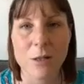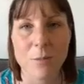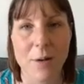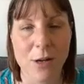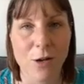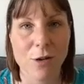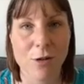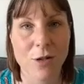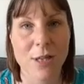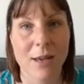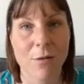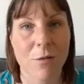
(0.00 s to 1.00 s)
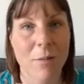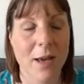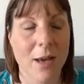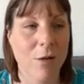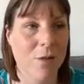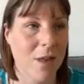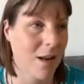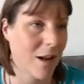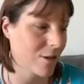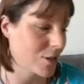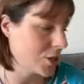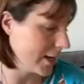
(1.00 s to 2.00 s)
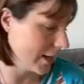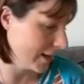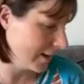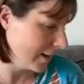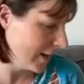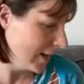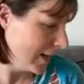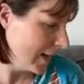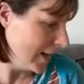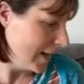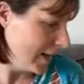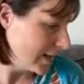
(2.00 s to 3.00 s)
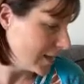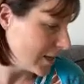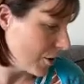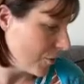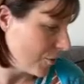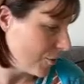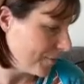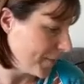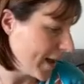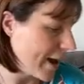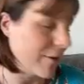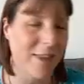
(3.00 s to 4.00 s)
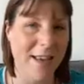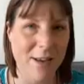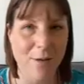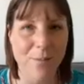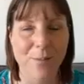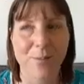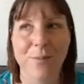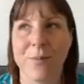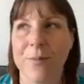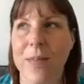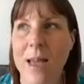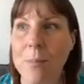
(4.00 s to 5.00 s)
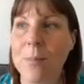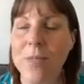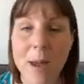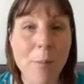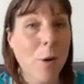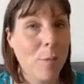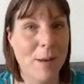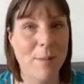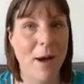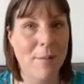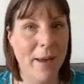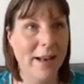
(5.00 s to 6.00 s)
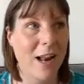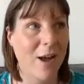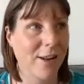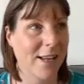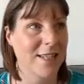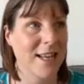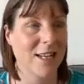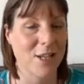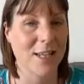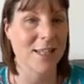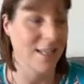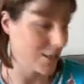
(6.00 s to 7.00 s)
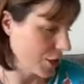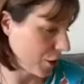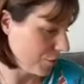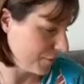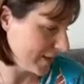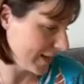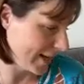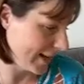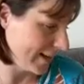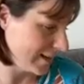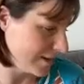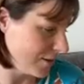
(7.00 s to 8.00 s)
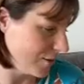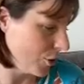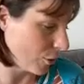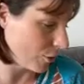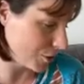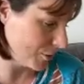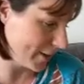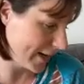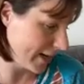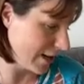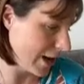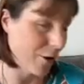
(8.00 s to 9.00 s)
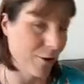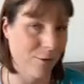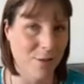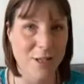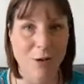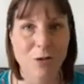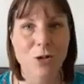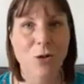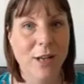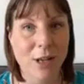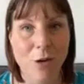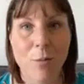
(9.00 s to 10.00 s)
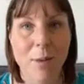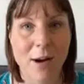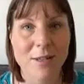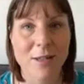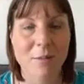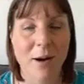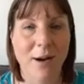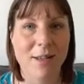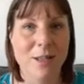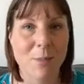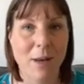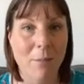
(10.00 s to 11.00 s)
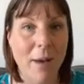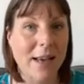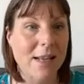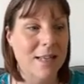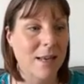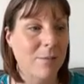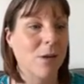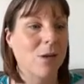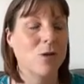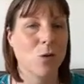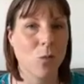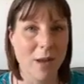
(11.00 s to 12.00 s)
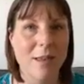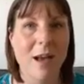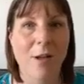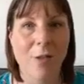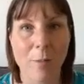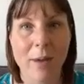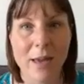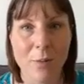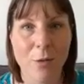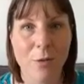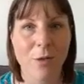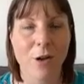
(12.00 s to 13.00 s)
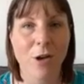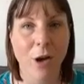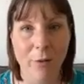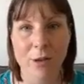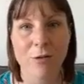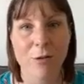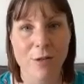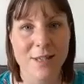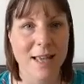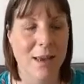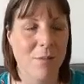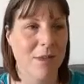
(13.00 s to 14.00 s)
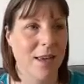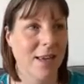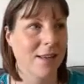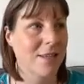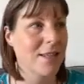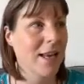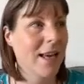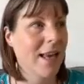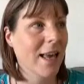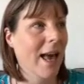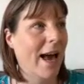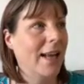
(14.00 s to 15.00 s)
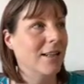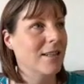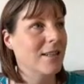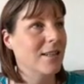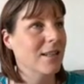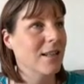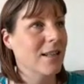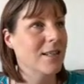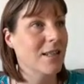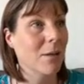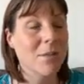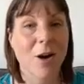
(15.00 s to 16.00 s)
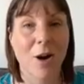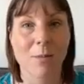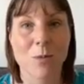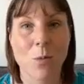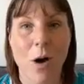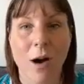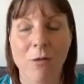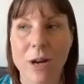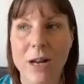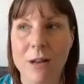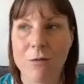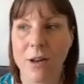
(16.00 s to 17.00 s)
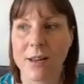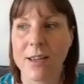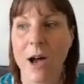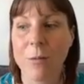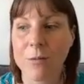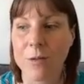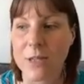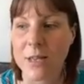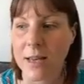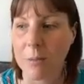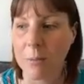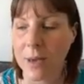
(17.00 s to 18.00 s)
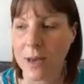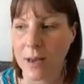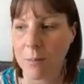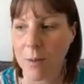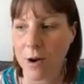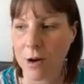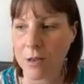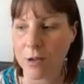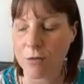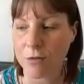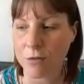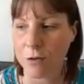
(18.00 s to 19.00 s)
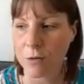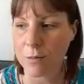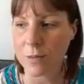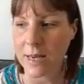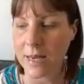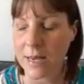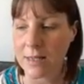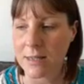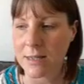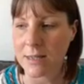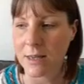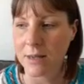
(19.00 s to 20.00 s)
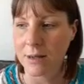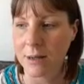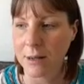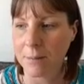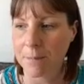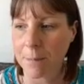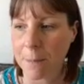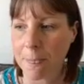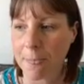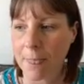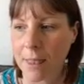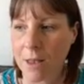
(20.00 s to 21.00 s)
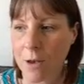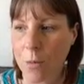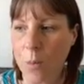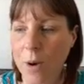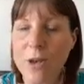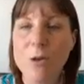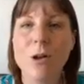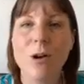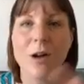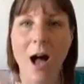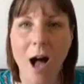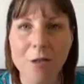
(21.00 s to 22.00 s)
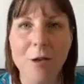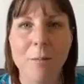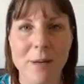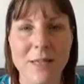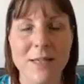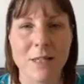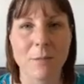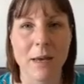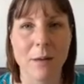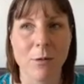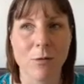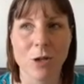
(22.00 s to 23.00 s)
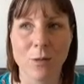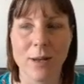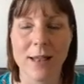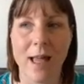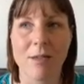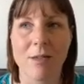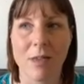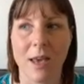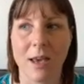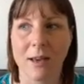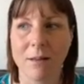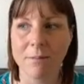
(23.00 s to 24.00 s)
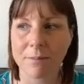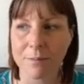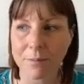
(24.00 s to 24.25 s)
has been a huge thing for me over the last year. So yeah, I think they're probably my main learnings actually since COVID hit, is not doing it alone. So joining your mastermind has been amazing because you're with other people that are going through the same things. And sometimes what I really find comforting in being in part of those groups is when you look at other business people doing their thing,